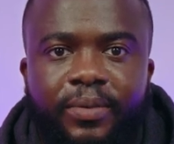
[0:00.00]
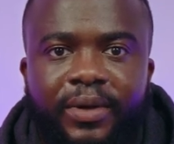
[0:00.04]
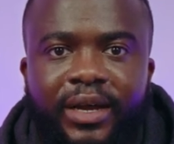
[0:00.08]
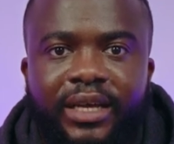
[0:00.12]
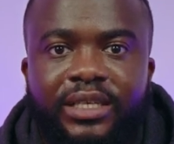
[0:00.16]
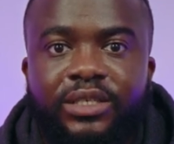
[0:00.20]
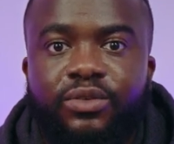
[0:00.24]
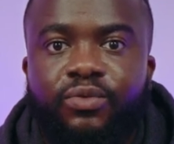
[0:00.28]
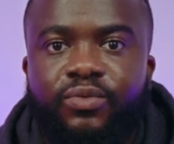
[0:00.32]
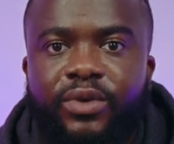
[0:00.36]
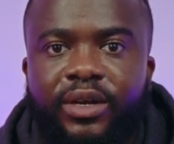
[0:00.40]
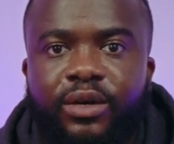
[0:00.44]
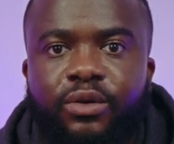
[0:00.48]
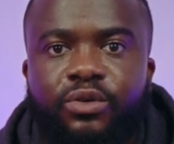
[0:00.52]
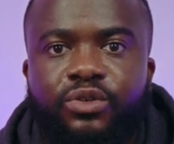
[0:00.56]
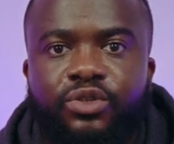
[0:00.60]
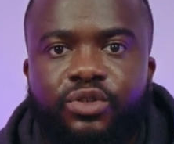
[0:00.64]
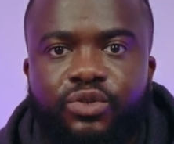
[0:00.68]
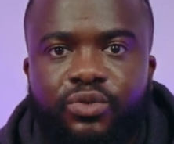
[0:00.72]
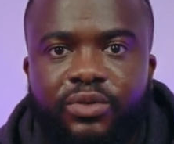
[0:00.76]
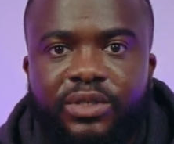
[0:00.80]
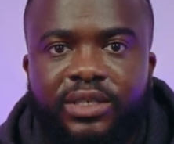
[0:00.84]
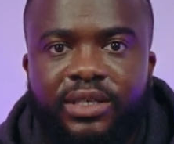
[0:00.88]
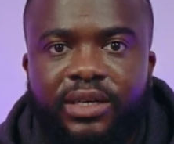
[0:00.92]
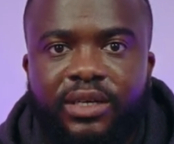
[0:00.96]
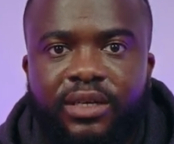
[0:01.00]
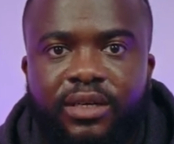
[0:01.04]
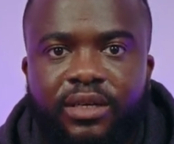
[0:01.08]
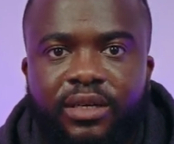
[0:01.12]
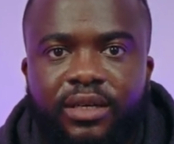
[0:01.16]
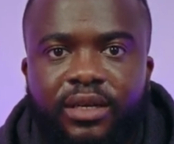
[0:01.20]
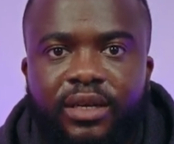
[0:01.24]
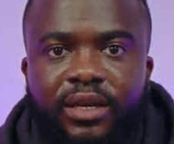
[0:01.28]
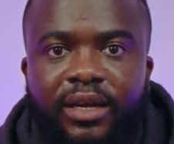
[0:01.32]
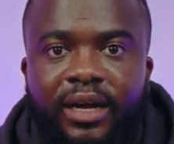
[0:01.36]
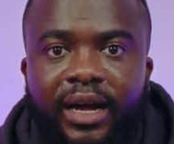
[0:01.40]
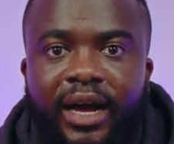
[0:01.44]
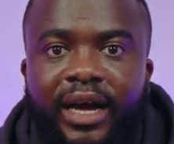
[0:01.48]
as a record user
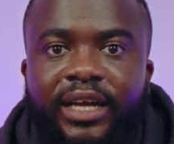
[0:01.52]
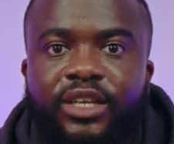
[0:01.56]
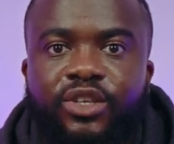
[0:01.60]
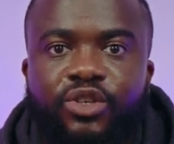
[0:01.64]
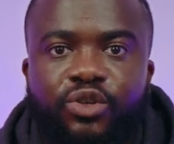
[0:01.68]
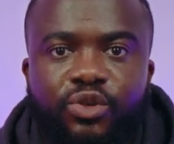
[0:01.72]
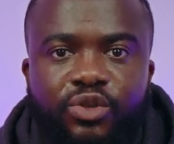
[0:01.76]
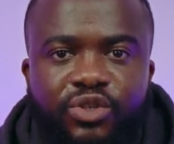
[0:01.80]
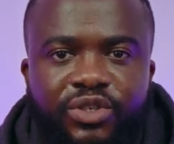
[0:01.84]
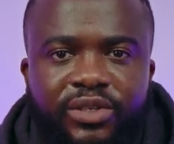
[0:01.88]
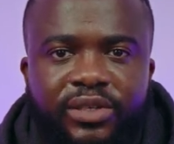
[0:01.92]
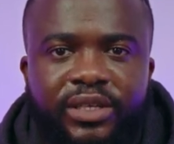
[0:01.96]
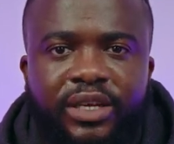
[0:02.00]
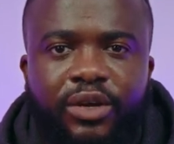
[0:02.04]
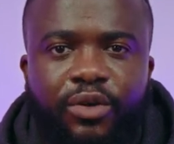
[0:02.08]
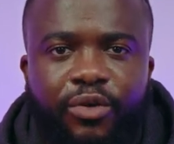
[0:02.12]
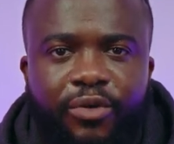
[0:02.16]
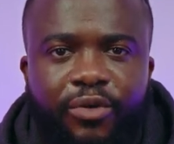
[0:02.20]
and usually